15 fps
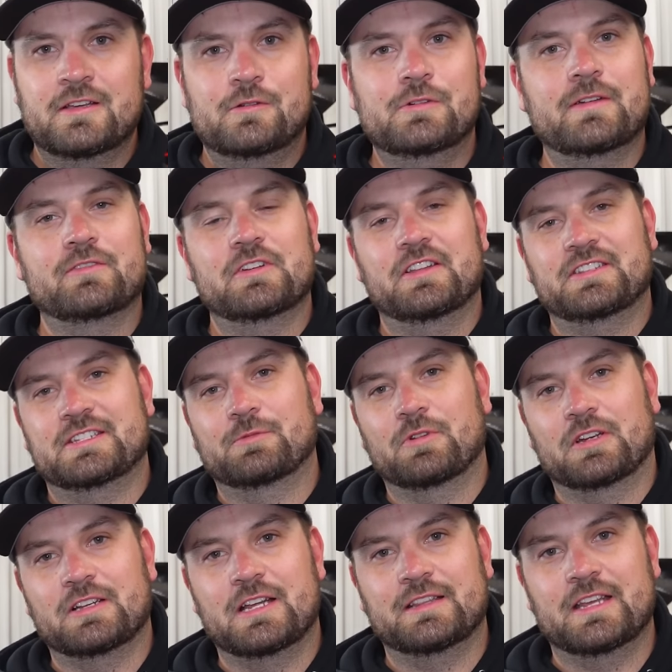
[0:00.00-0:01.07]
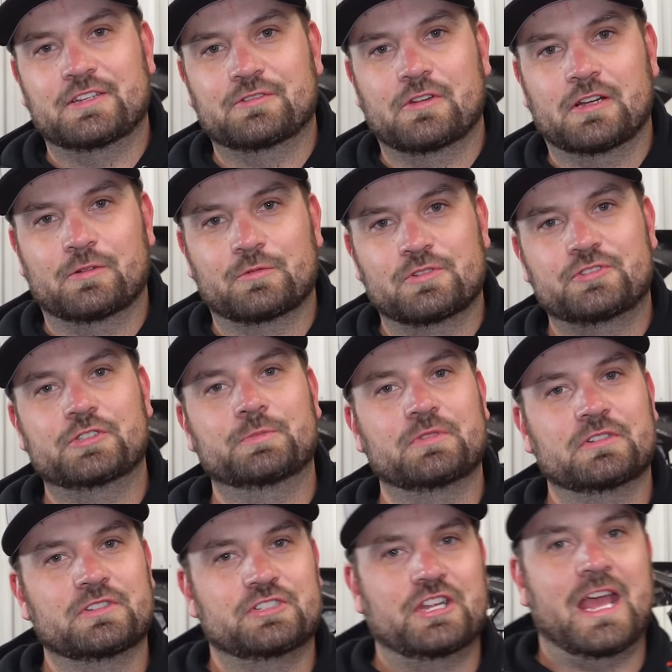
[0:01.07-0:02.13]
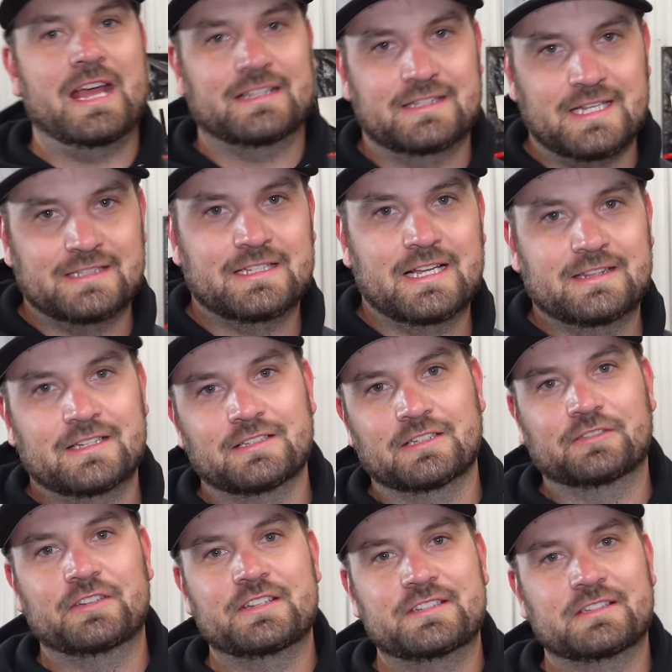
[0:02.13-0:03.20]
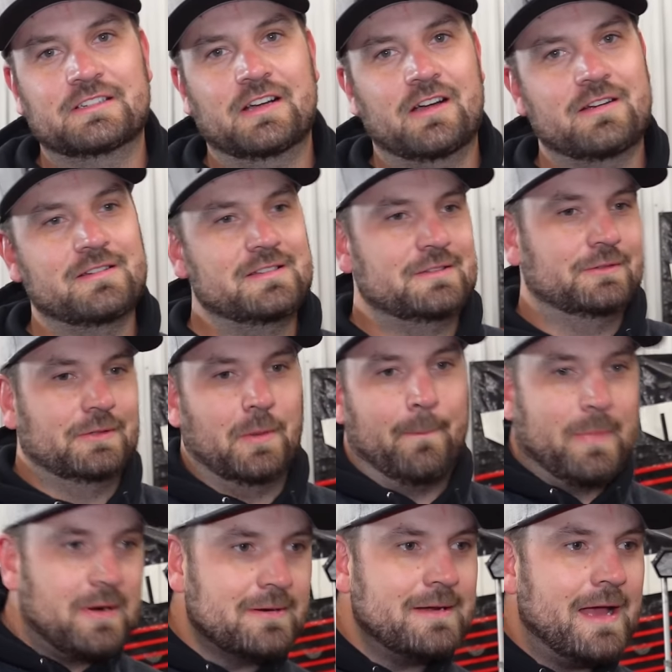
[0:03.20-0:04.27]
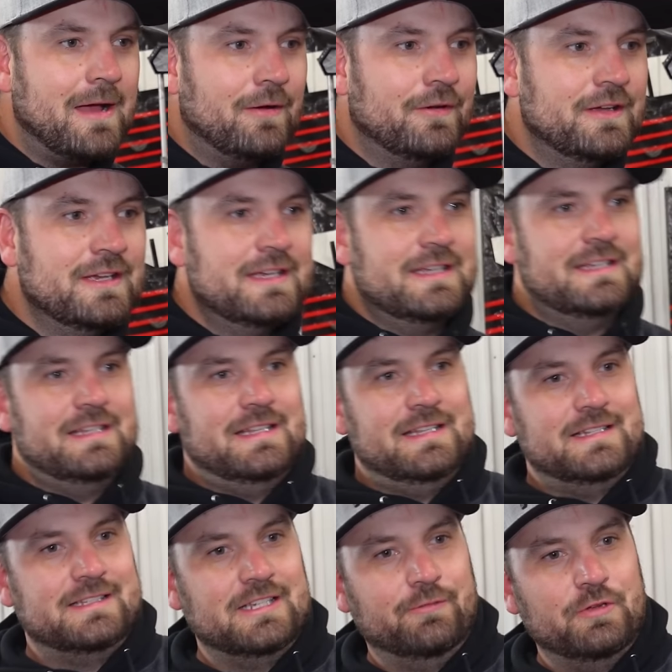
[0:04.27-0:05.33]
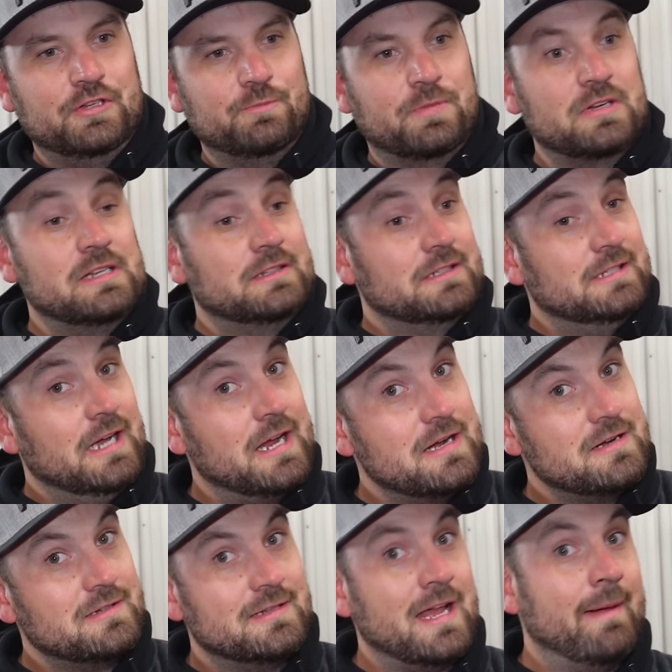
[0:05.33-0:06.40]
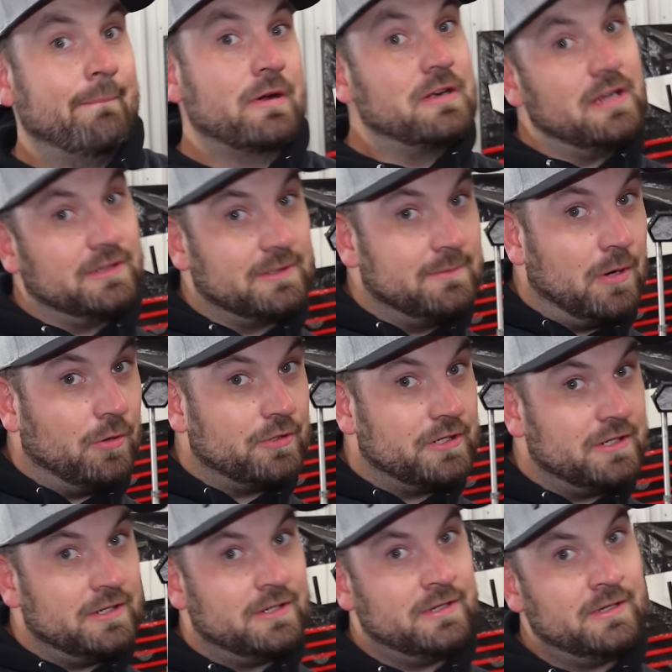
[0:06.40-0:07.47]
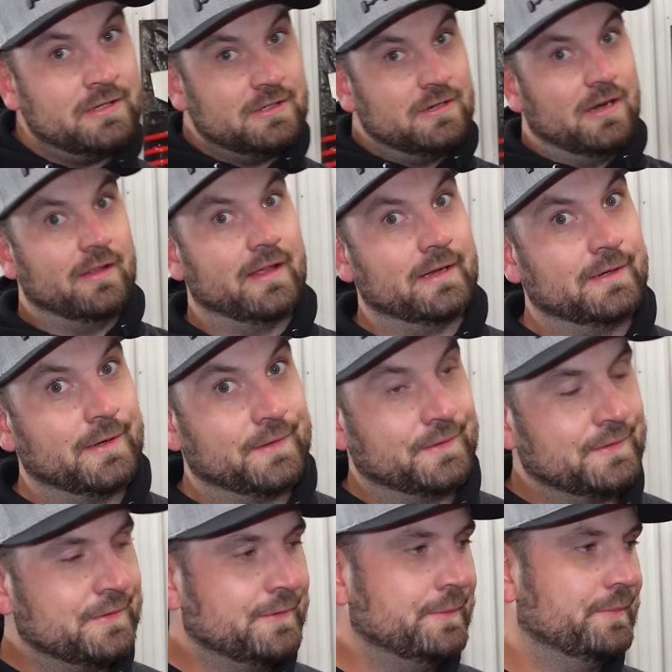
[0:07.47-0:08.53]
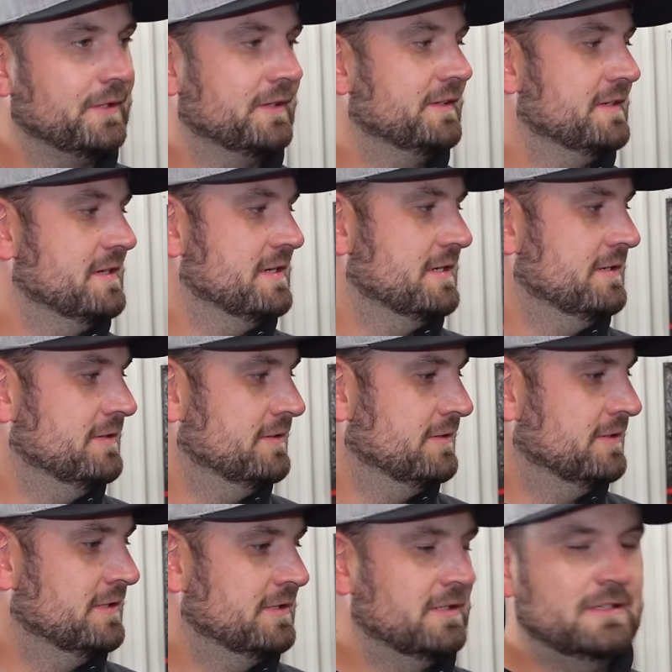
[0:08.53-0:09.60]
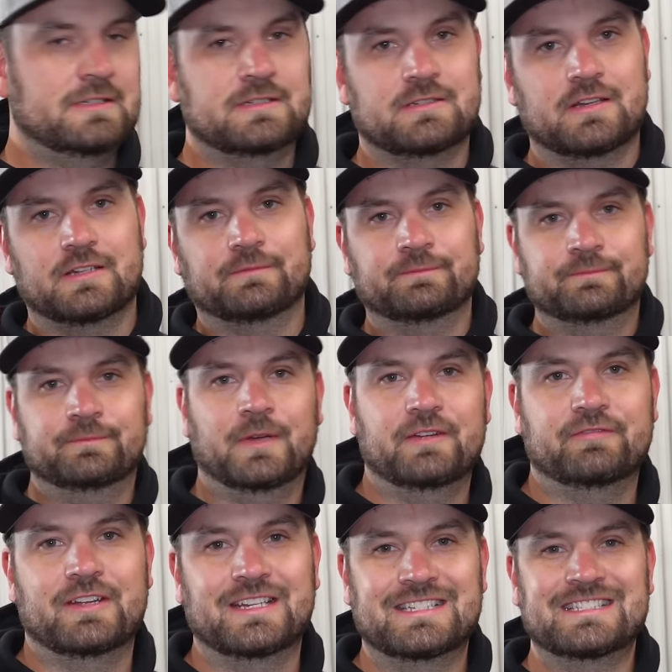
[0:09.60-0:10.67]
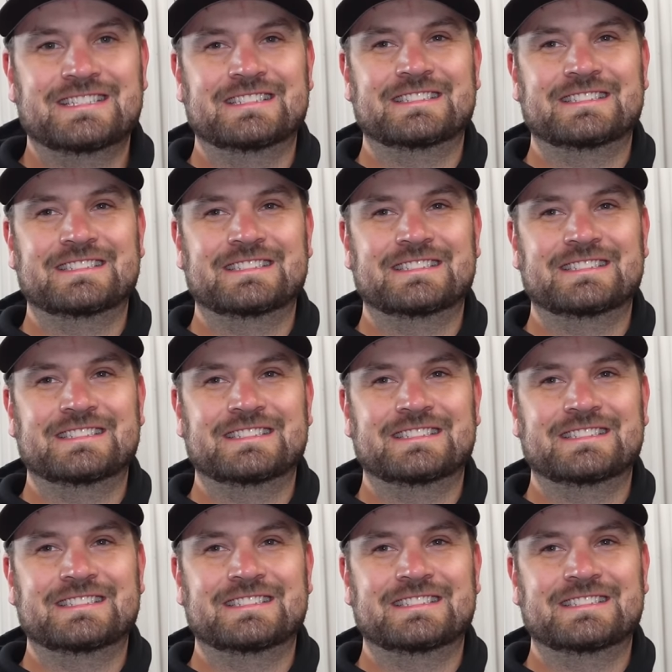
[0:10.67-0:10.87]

whoever else is working on that truck. We're super jacked to take that thing to Cleetus and Cars, do a little burnout. Yeah. See if we can burn out the tires, not burn out the motor. You know how that goes. But uh, all right, bye, Frank.